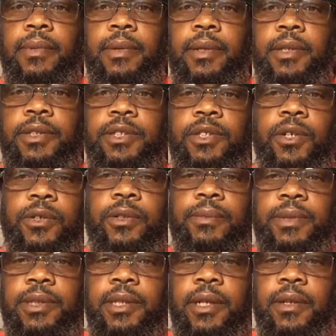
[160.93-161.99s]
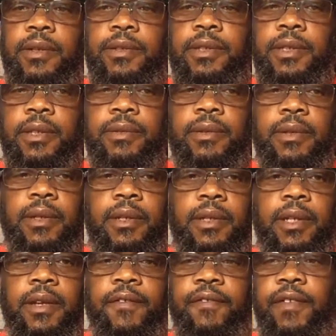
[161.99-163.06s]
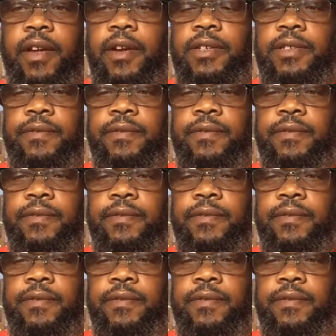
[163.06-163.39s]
insert themselves in the affairs